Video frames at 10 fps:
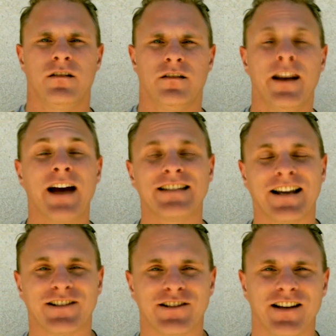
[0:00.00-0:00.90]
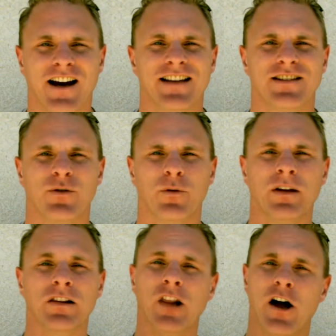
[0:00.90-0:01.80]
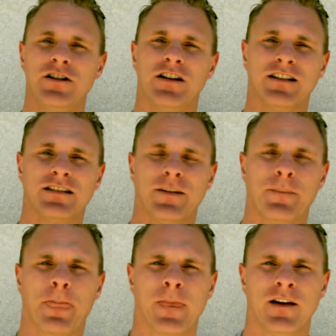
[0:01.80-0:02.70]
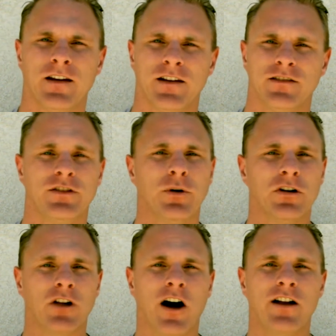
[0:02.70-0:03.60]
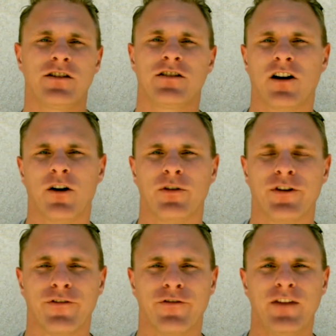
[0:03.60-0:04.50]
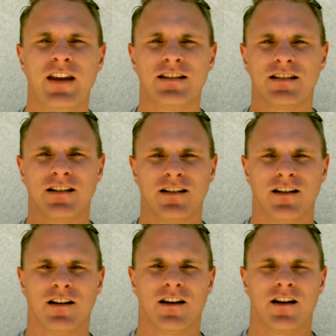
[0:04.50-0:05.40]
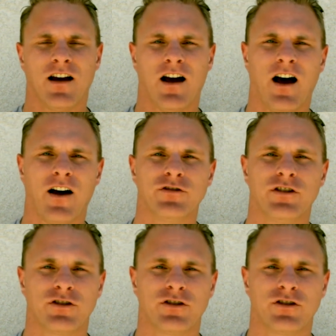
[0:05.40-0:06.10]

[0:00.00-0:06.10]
The next exercise will be lunges. To do a lunge, start with your feet just